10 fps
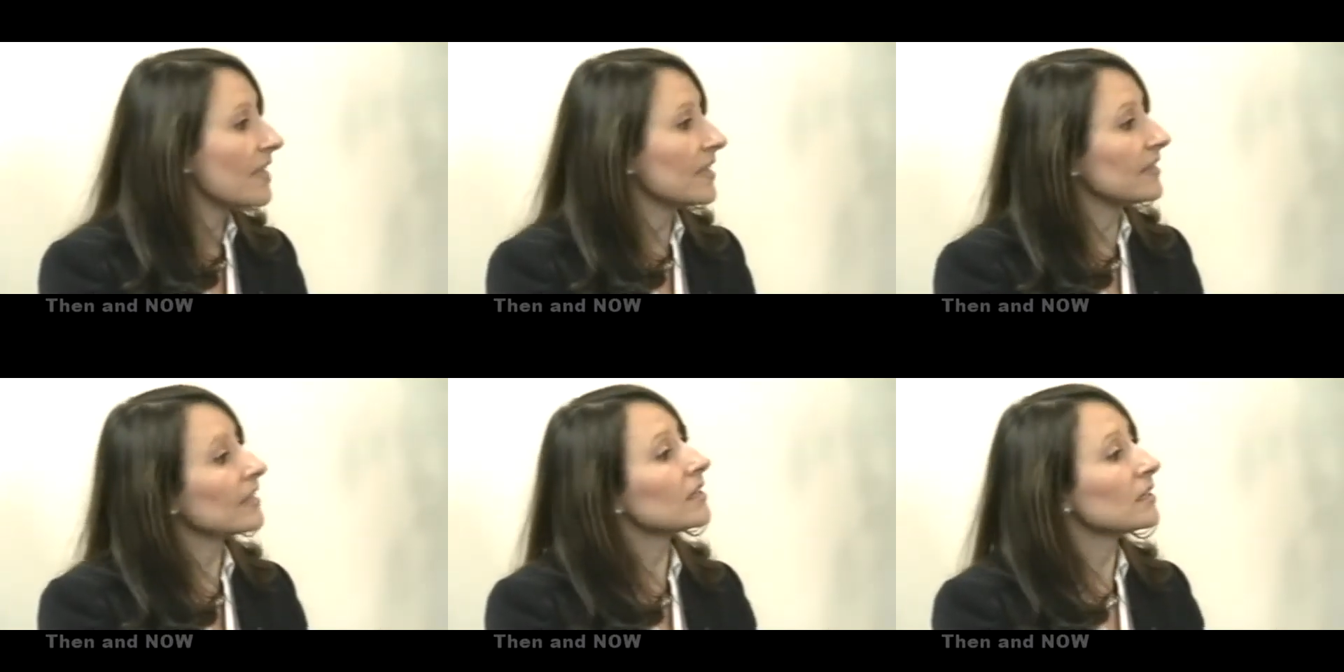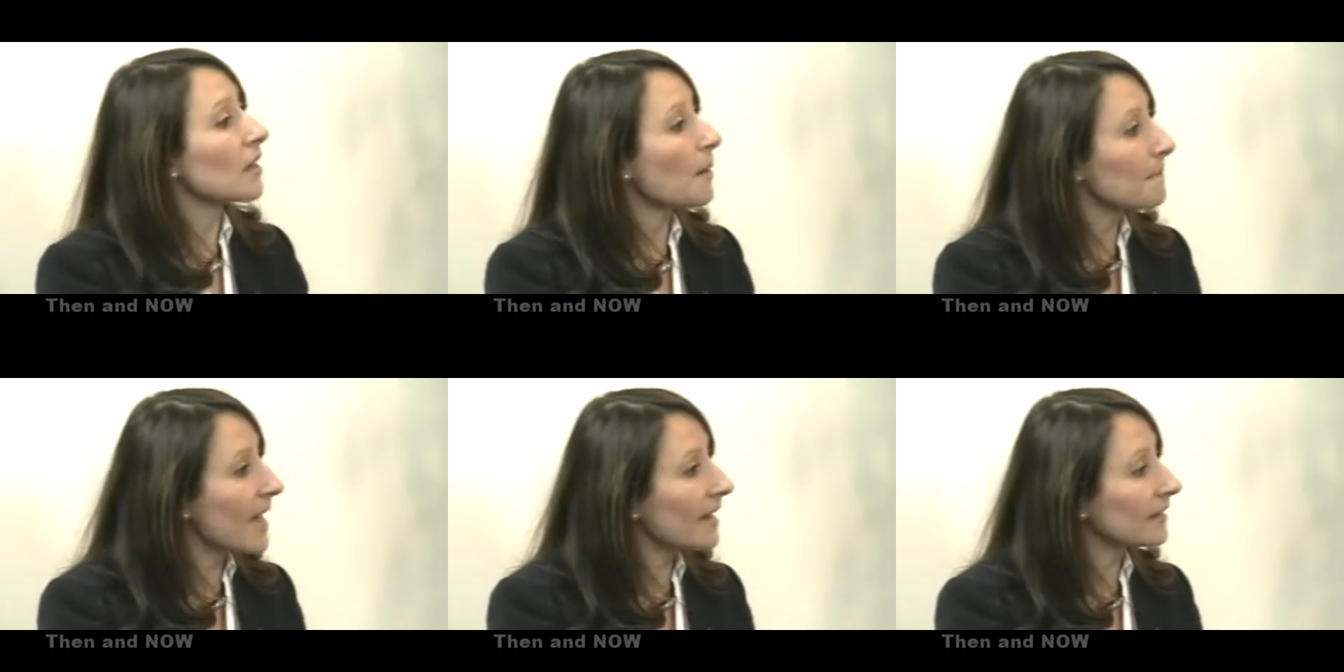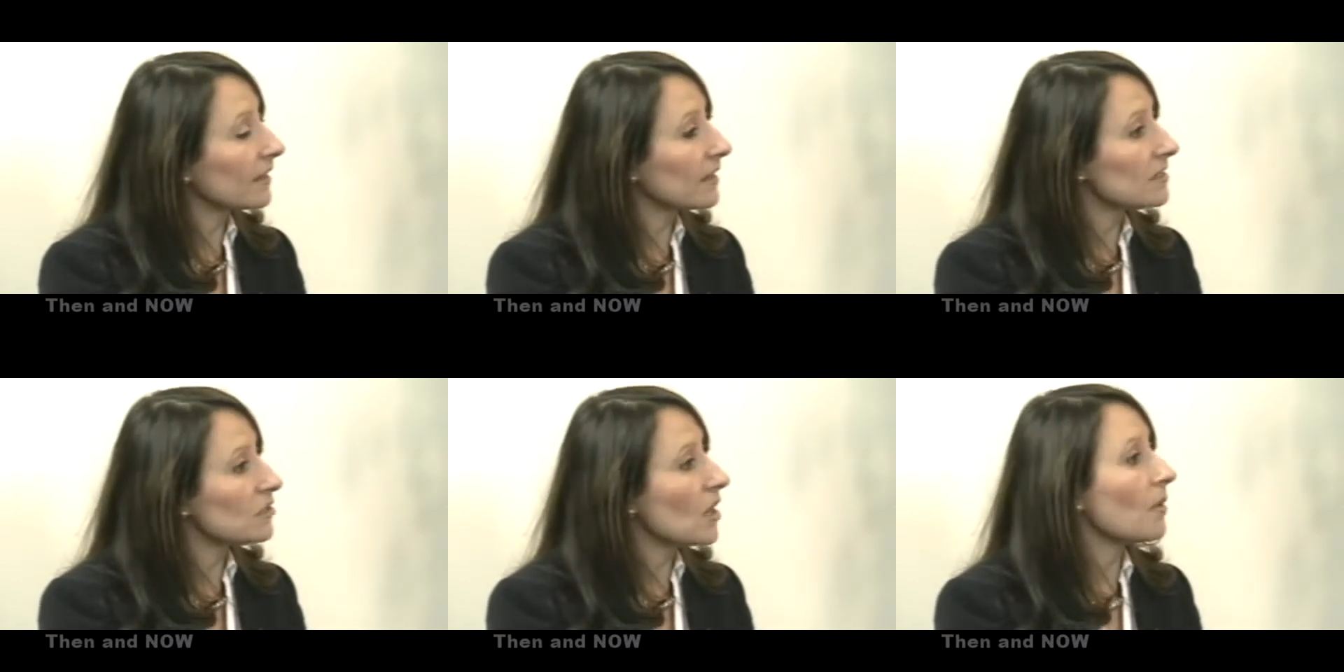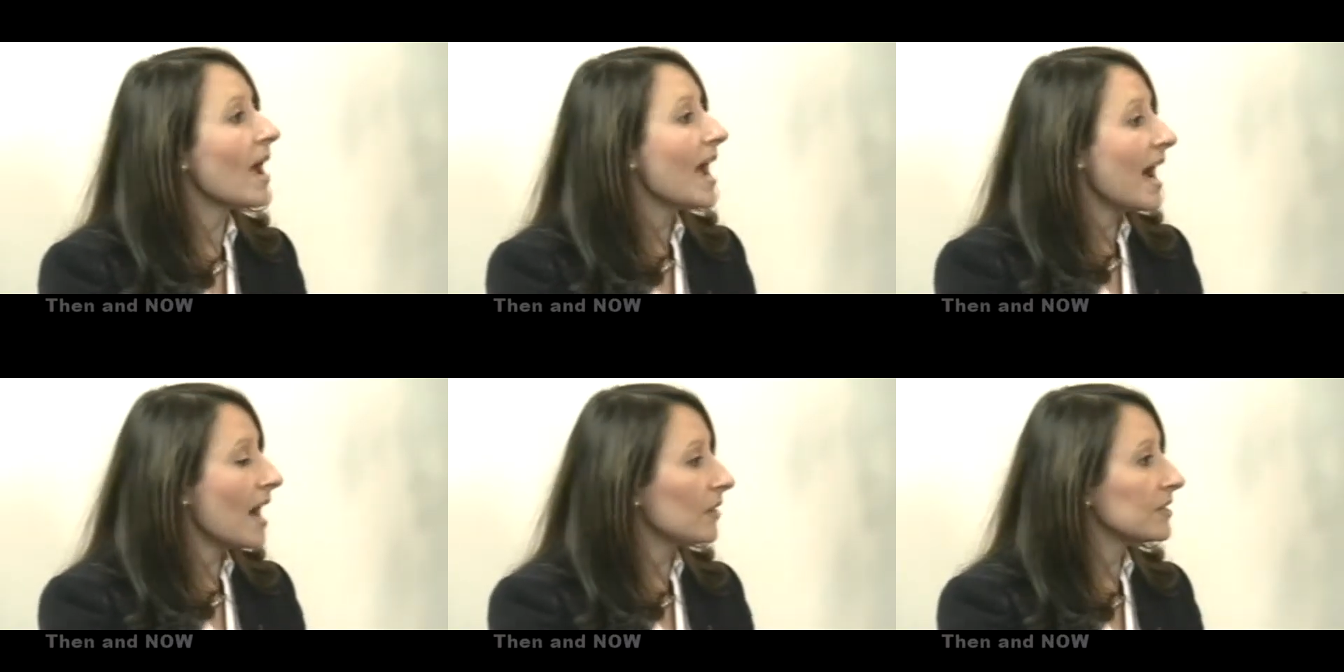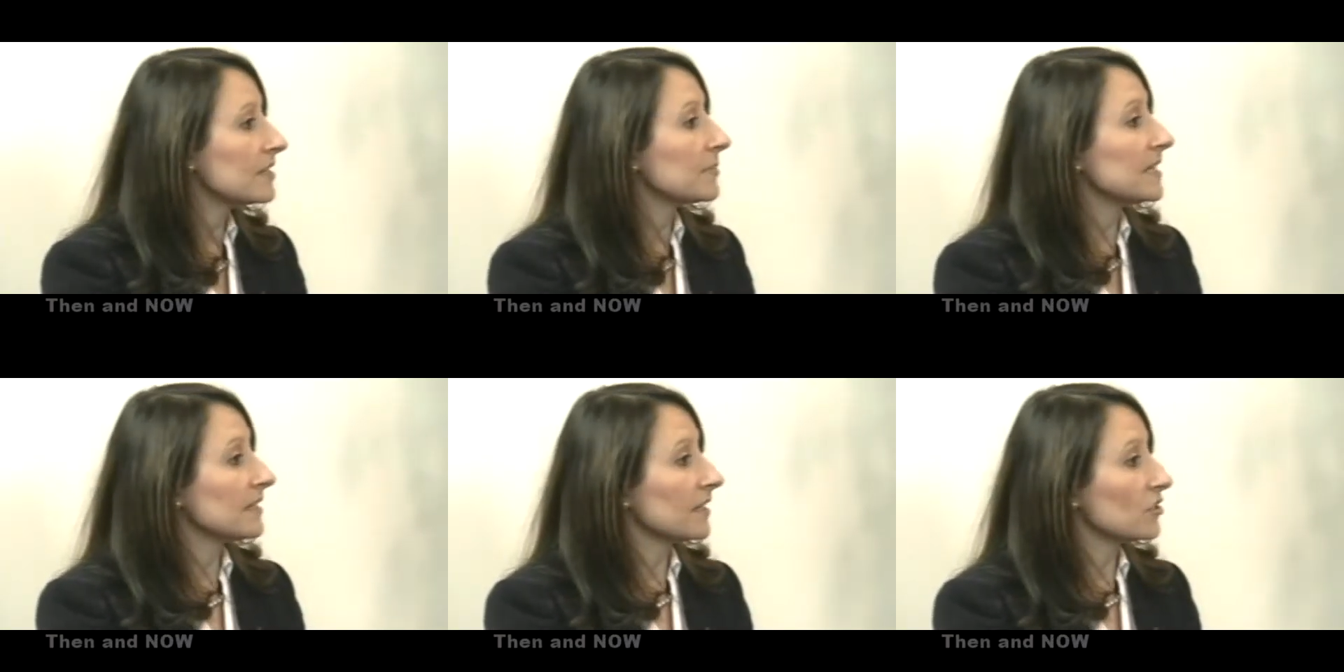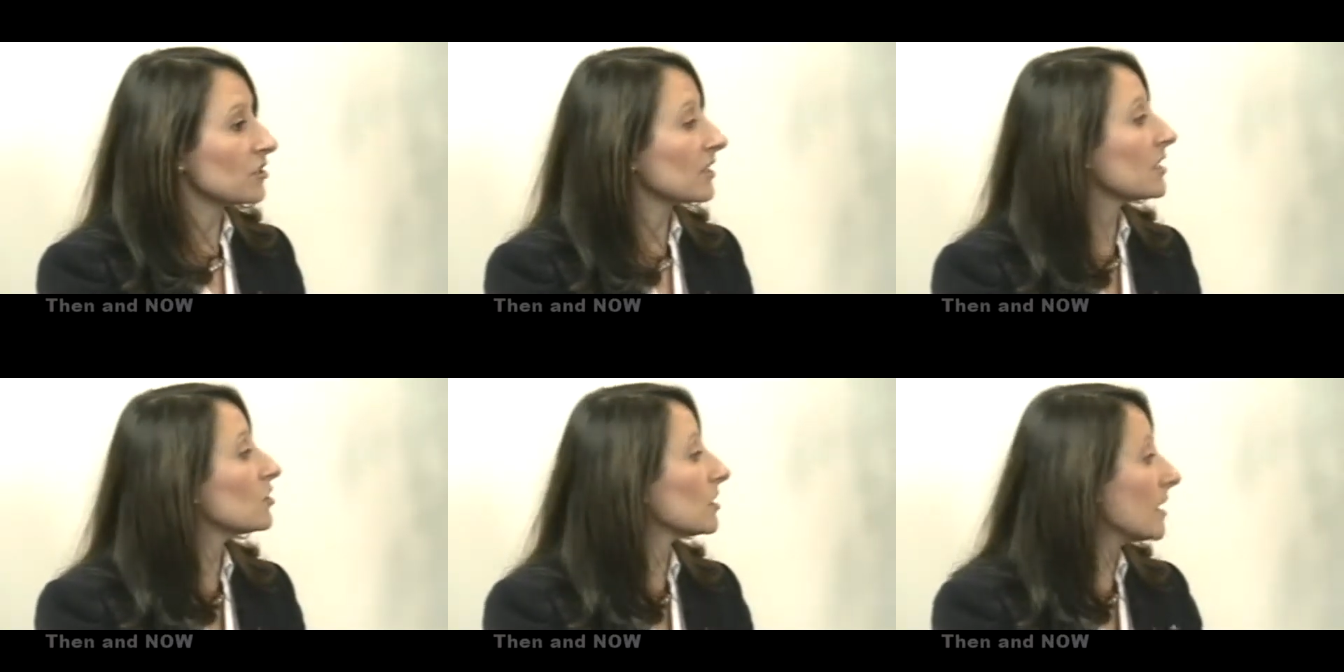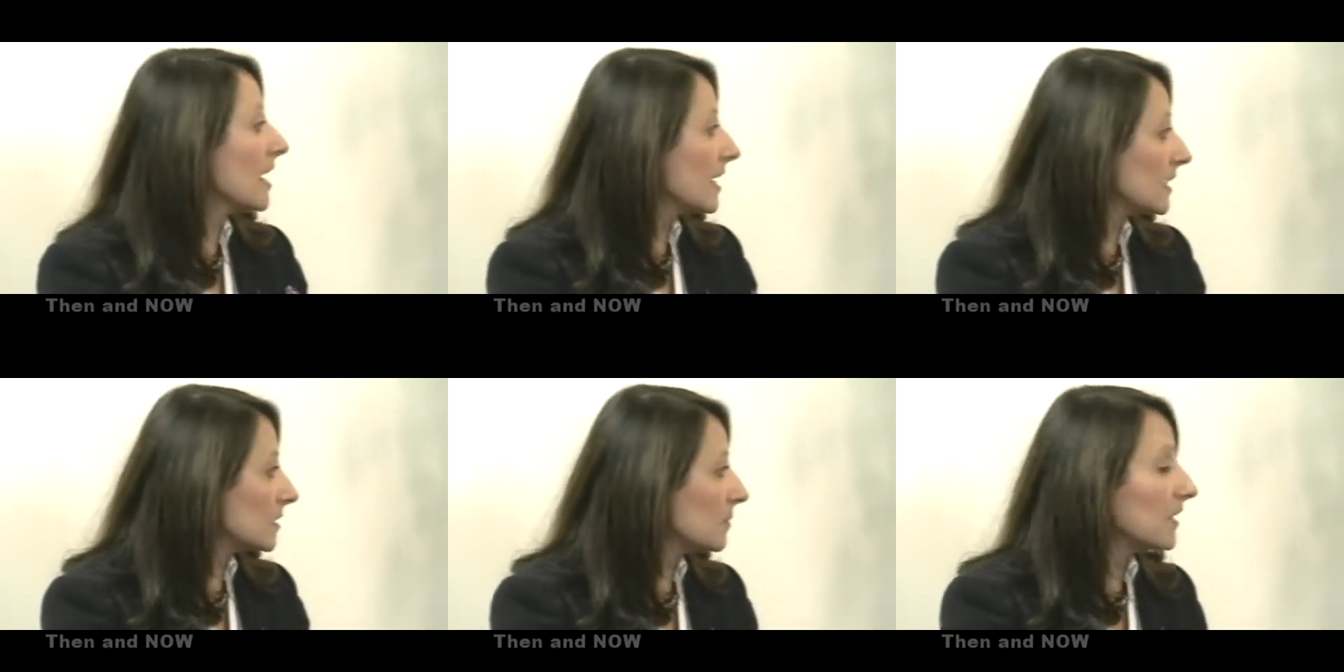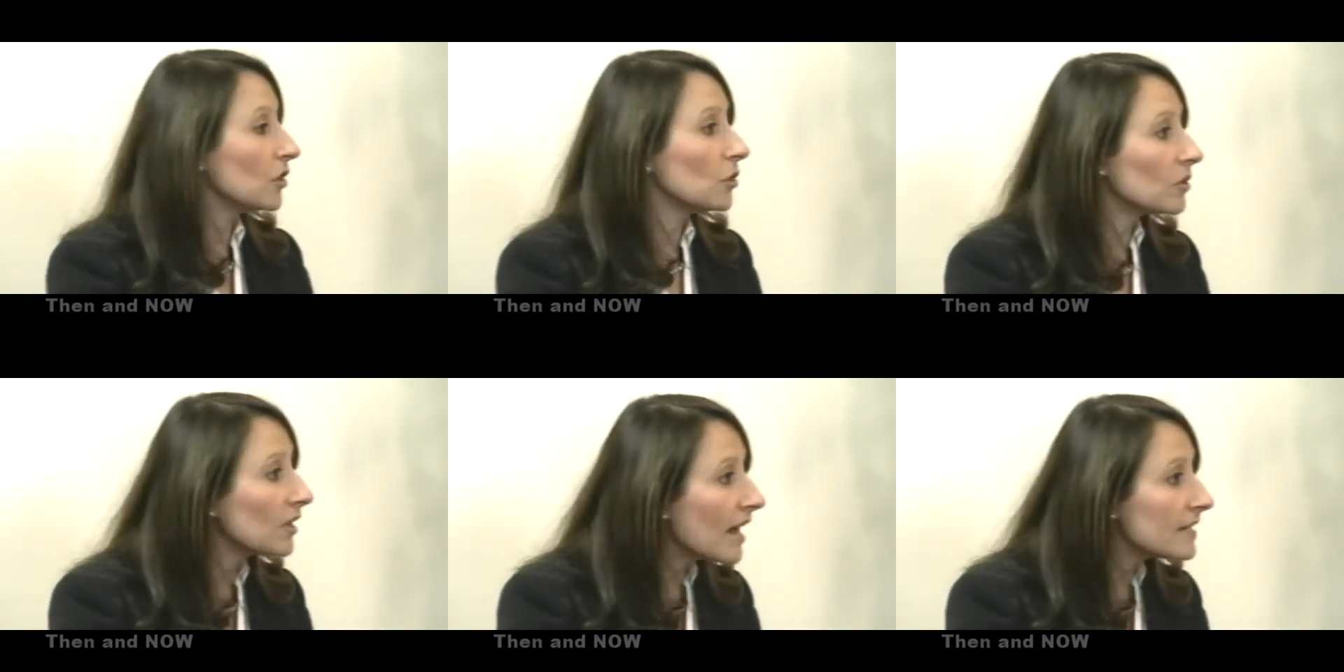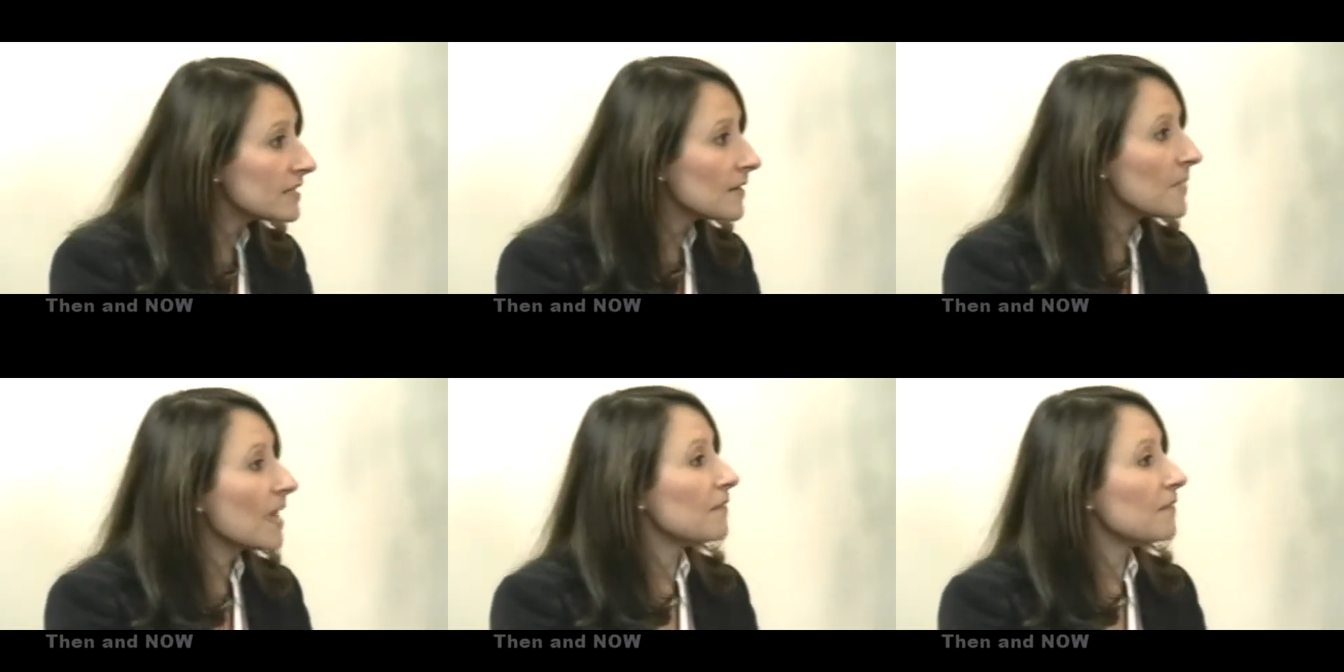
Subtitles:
that then can come back and let us know how this piece of legislation is being utilized,